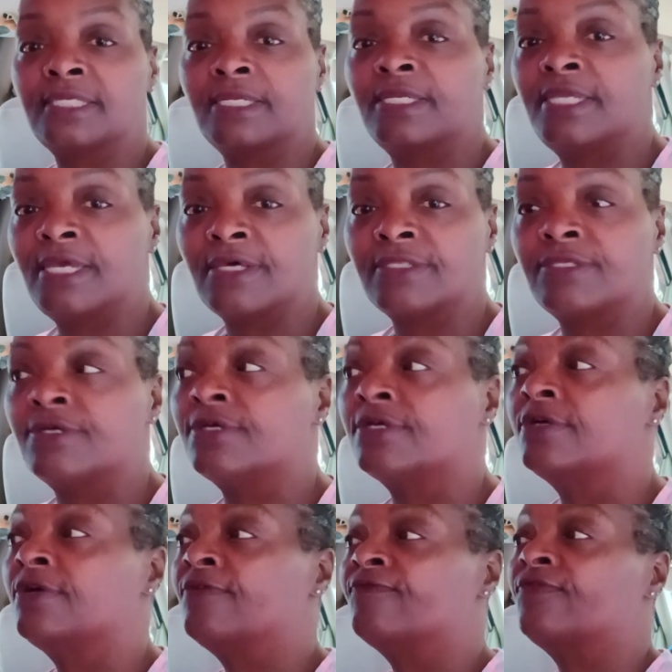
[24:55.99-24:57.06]
together
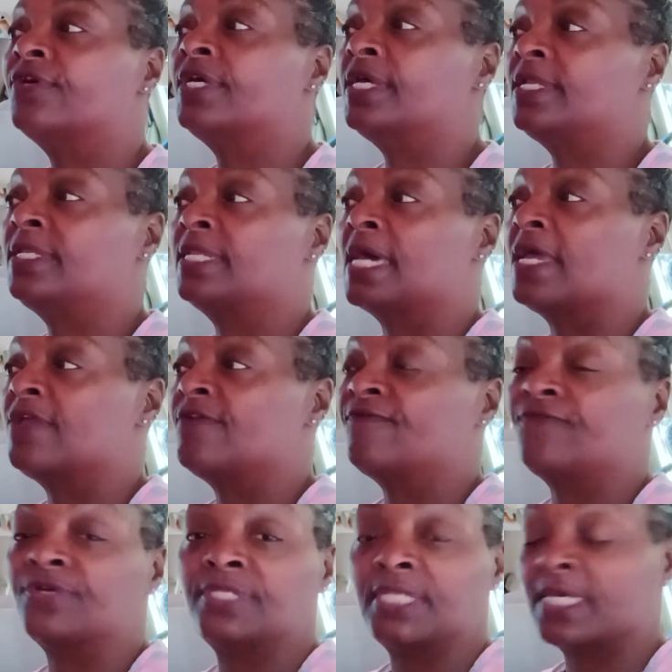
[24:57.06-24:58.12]
for at night
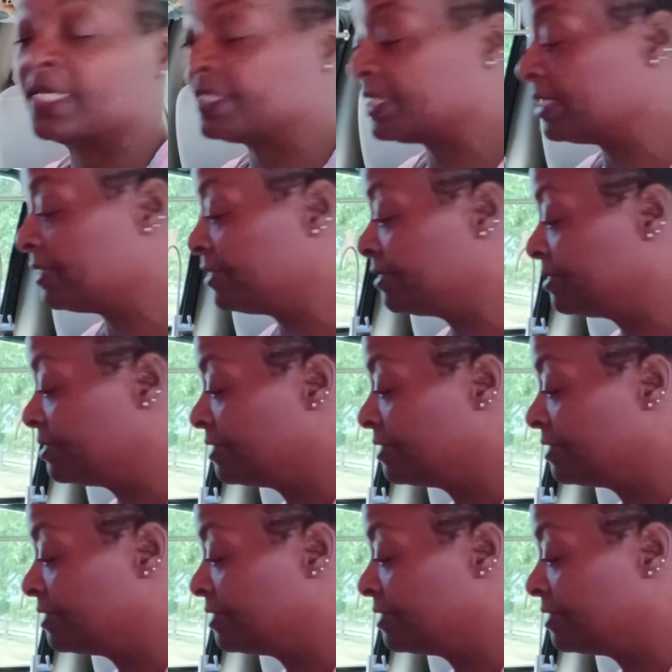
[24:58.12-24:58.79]
for nothing